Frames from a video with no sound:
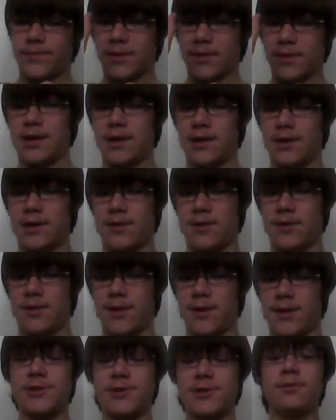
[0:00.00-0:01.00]
he created
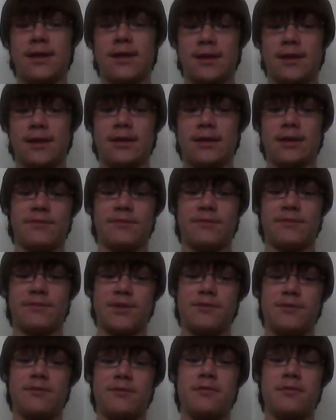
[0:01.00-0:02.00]
you, he loves
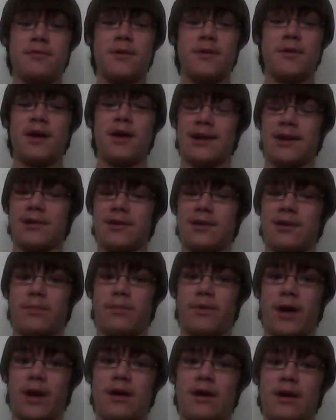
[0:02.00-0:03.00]
you, and you can
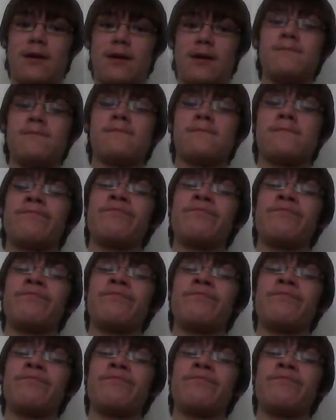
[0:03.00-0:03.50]
pray to him.